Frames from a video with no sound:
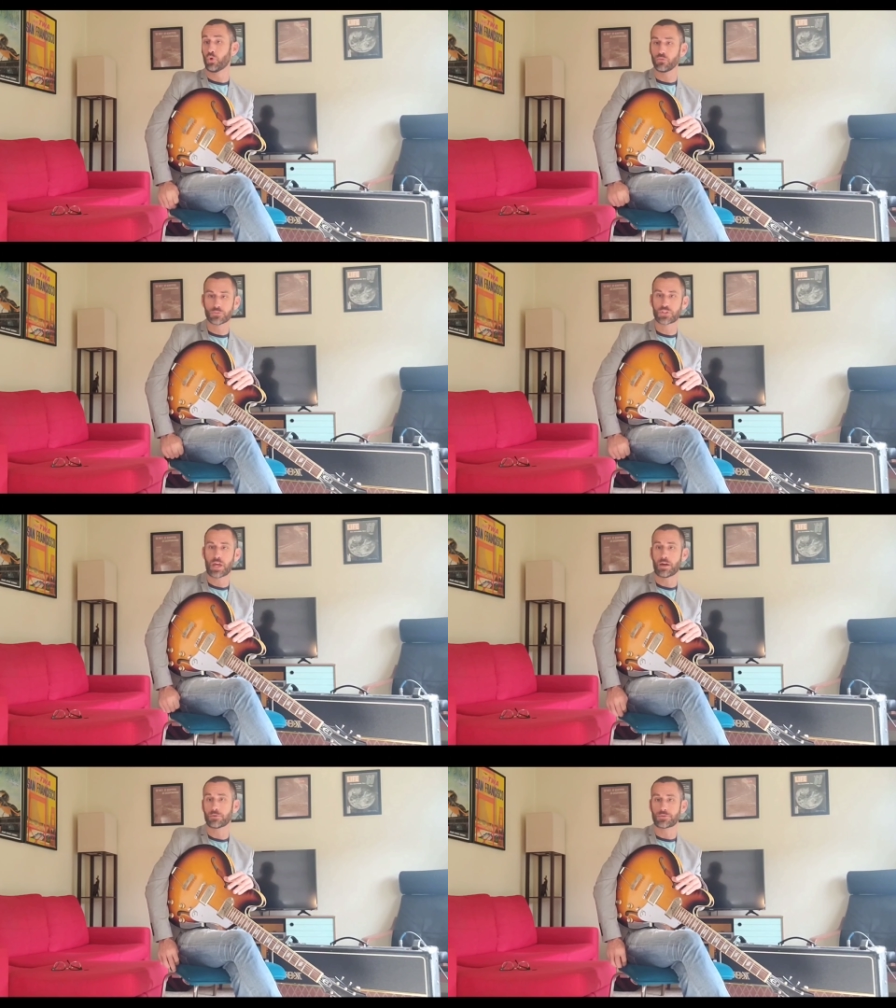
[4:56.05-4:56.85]
wolf
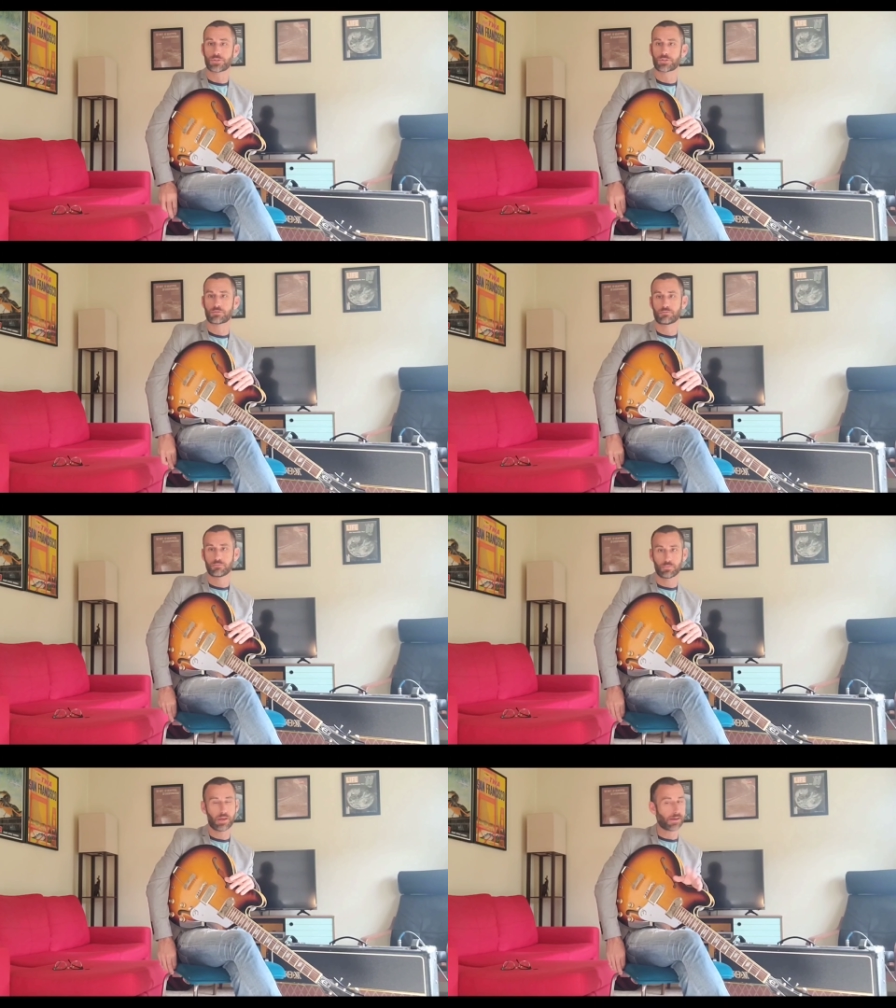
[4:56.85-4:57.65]
sounds,
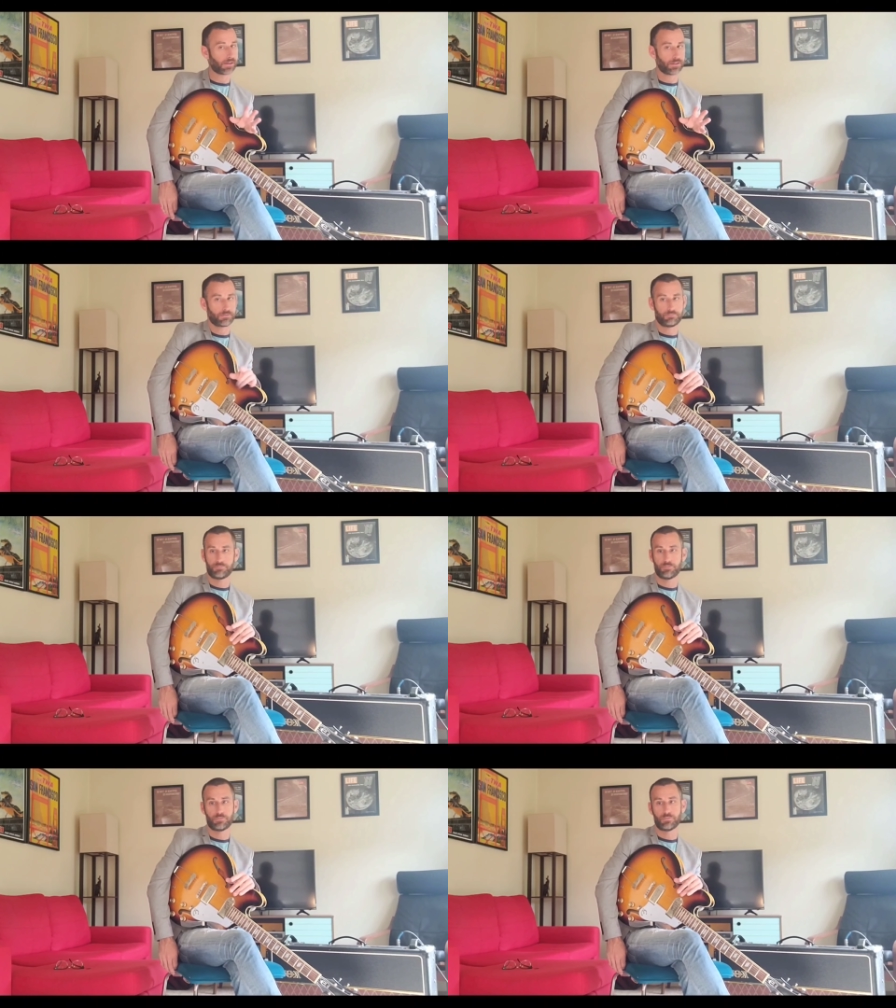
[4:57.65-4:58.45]
like
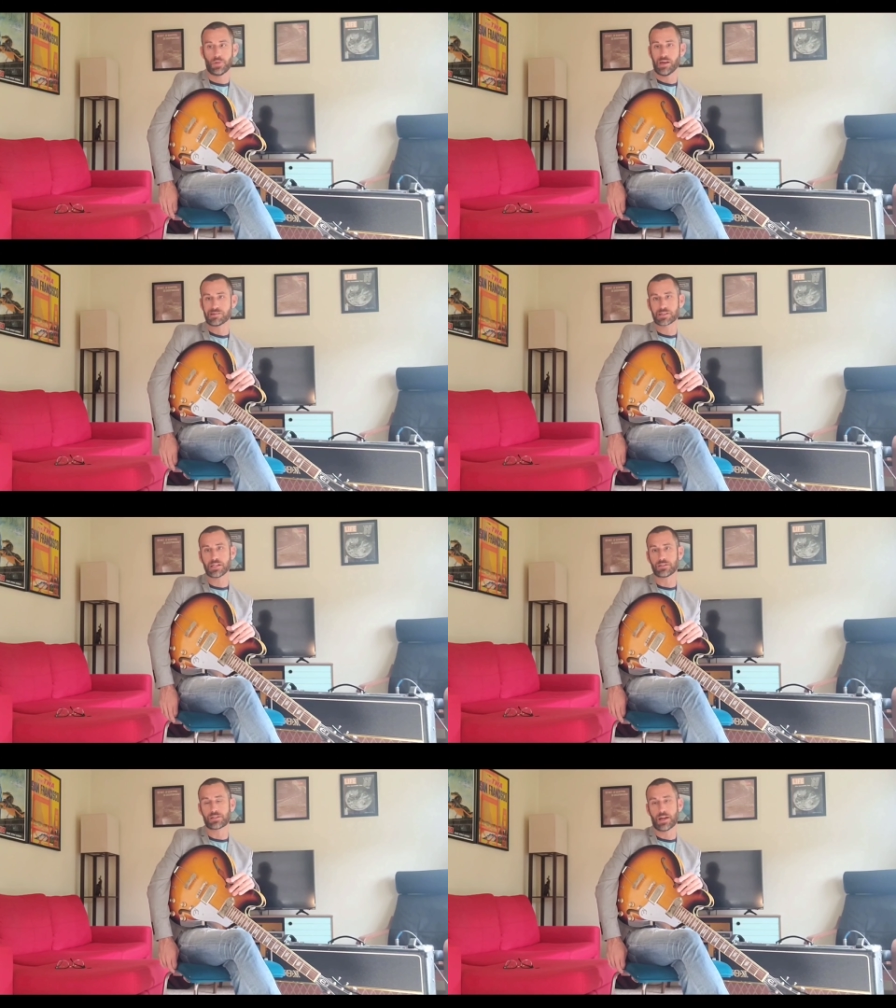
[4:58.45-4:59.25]

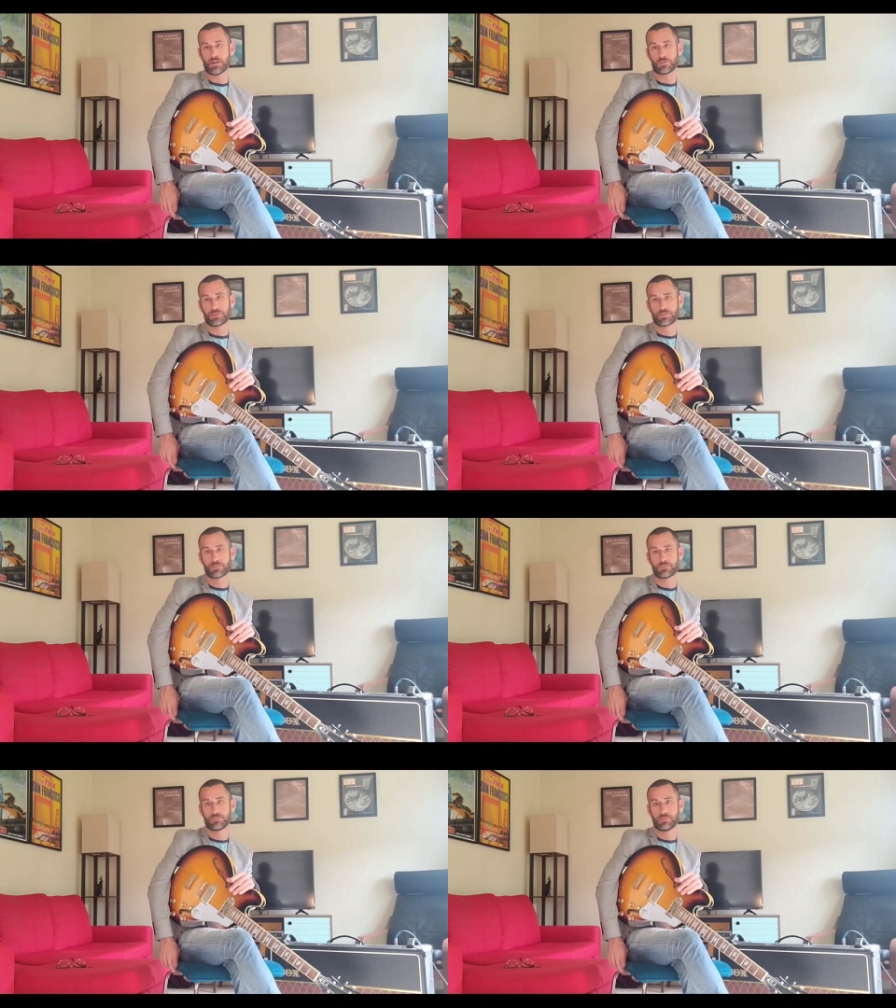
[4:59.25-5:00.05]
husky
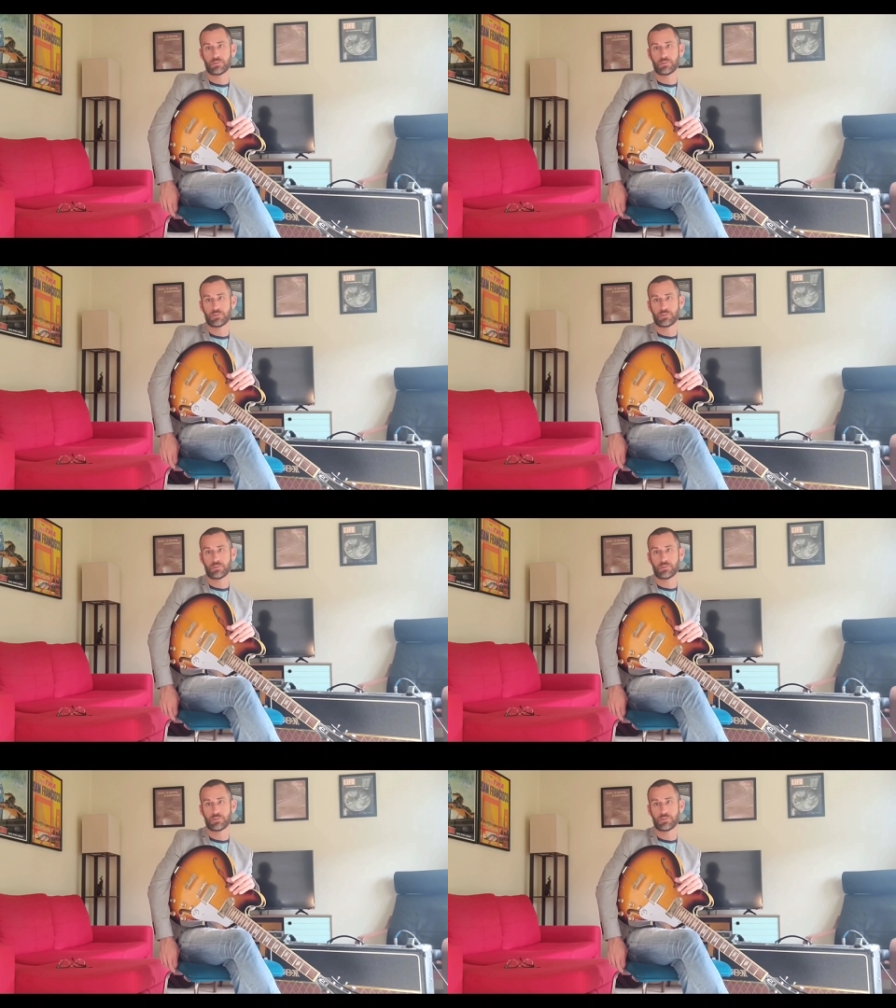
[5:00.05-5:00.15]
sounds.